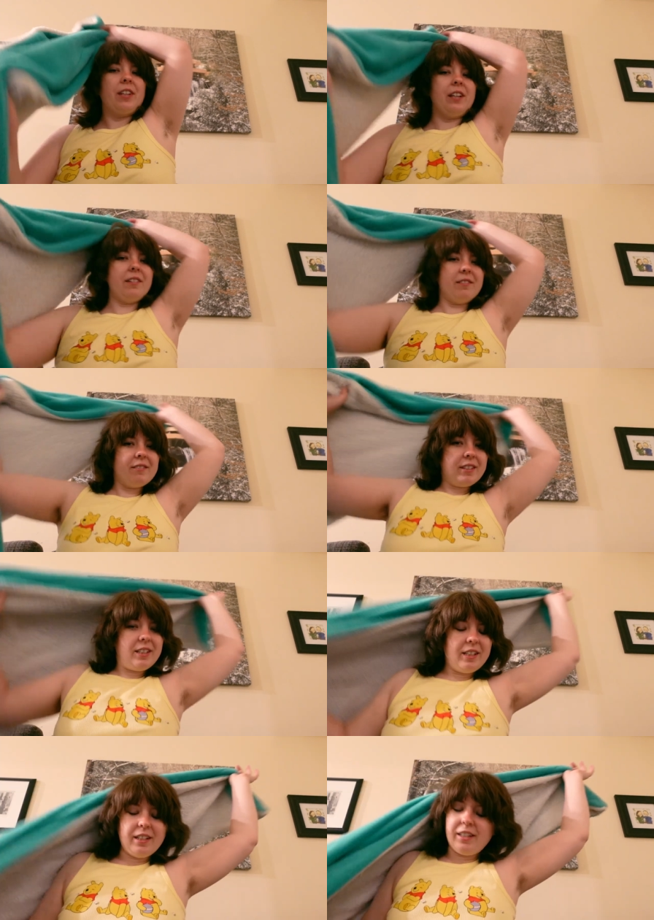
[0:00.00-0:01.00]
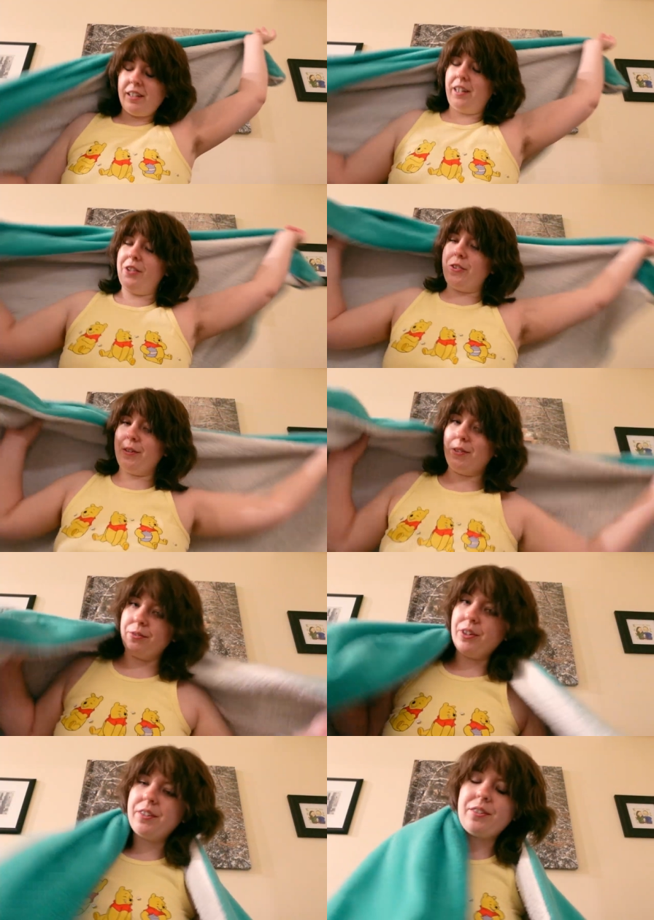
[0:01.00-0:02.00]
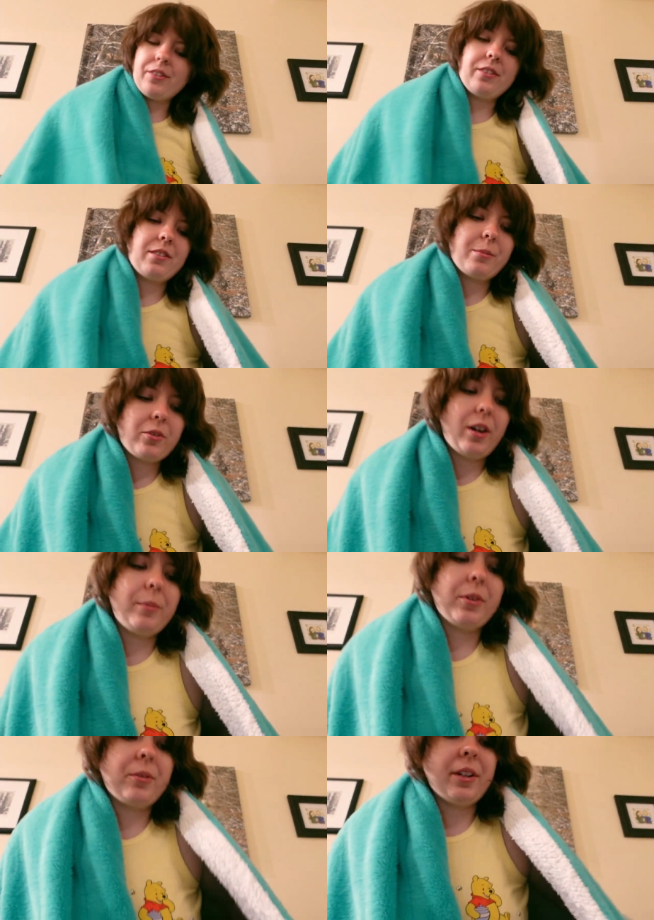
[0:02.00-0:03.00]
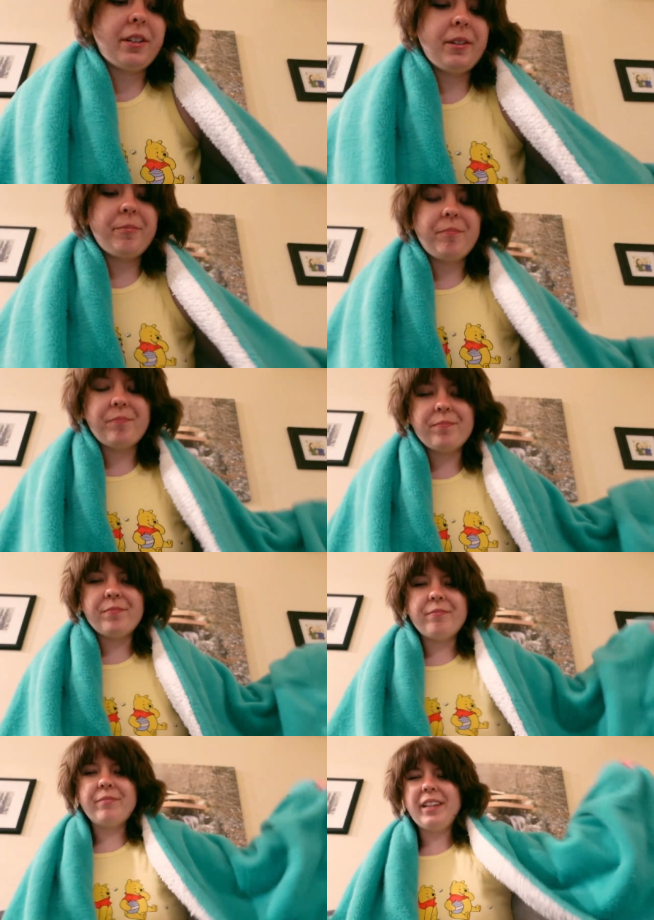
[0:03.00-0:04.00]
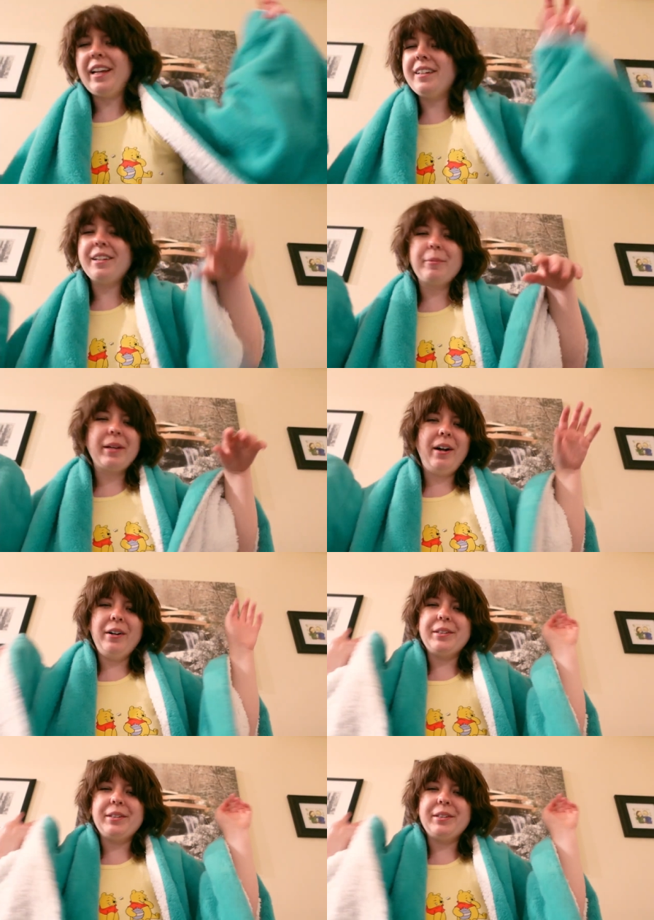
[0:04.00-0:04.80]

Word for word: get 100 of your friends to subscribe real quick and it'll be all